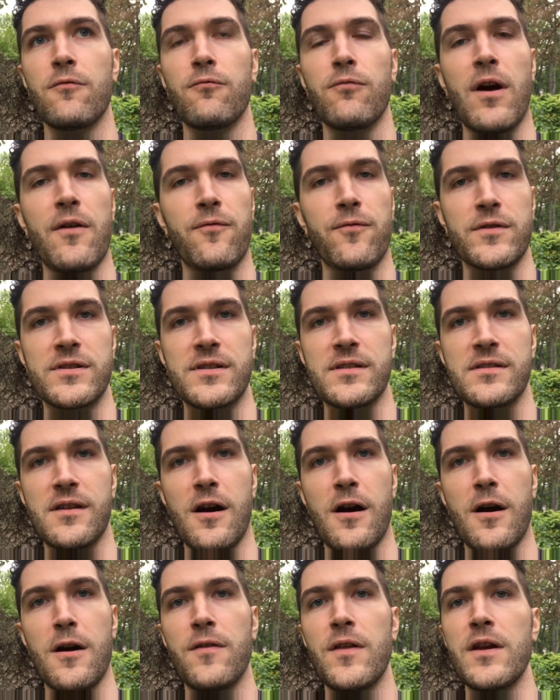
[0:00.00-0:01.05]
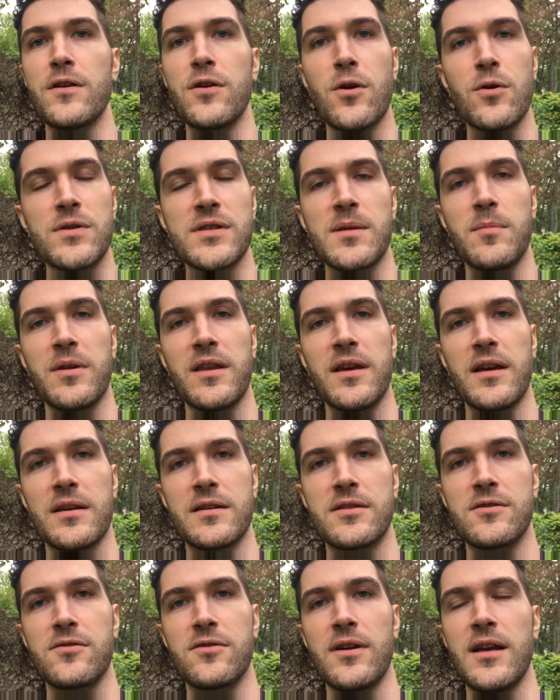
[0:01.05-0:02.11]
references are, they know some of the
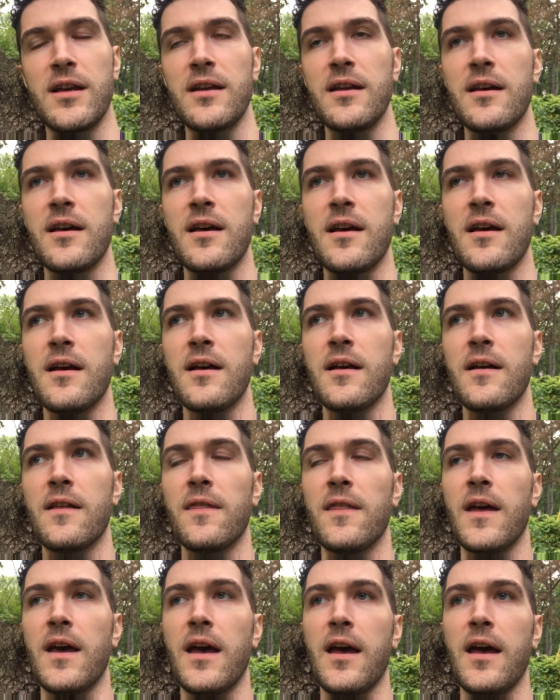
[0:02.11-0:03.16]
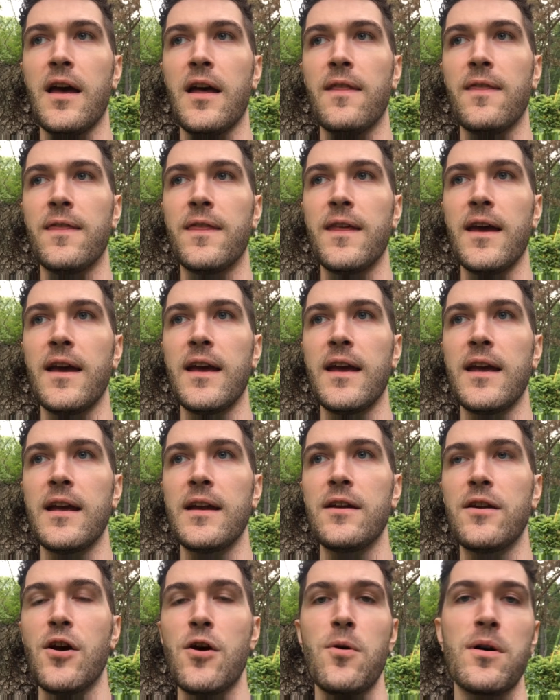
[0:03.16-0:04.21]
history, and they
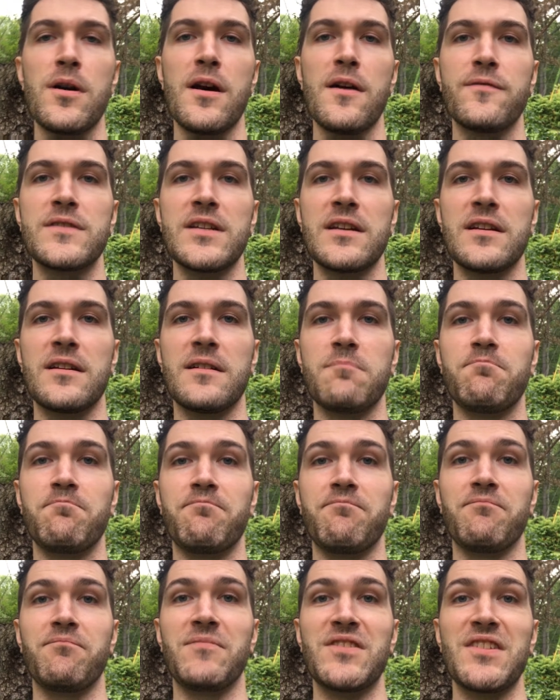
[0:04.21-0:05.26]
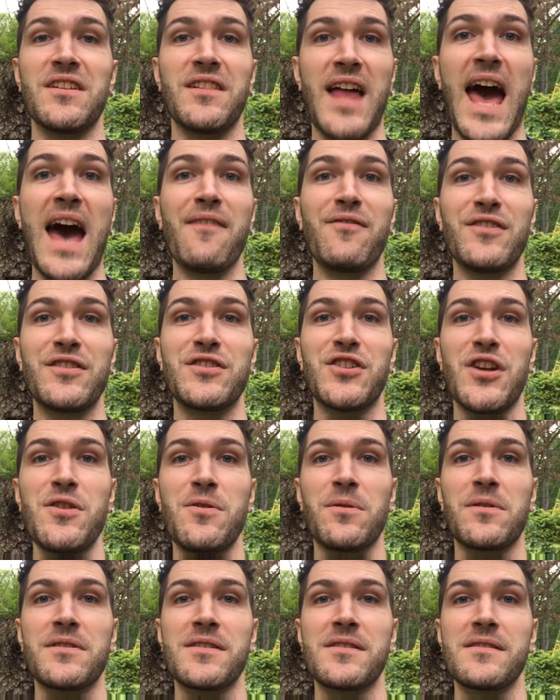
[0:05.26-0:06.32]
know enough to laugh at the
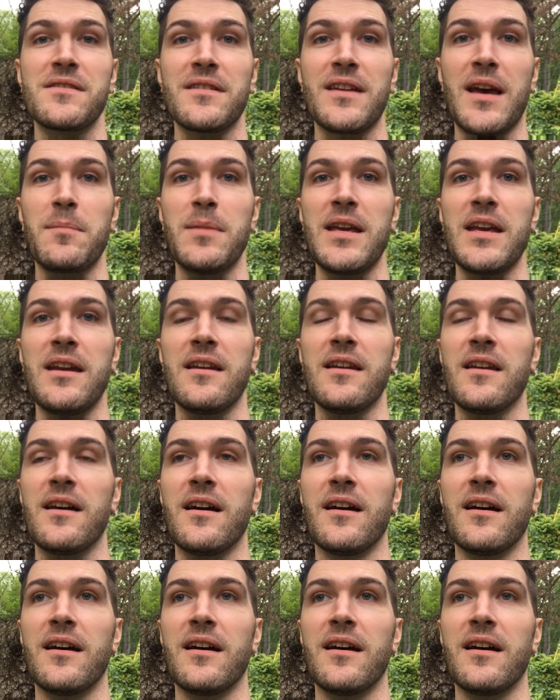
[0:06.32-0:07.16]
jokes. I mean,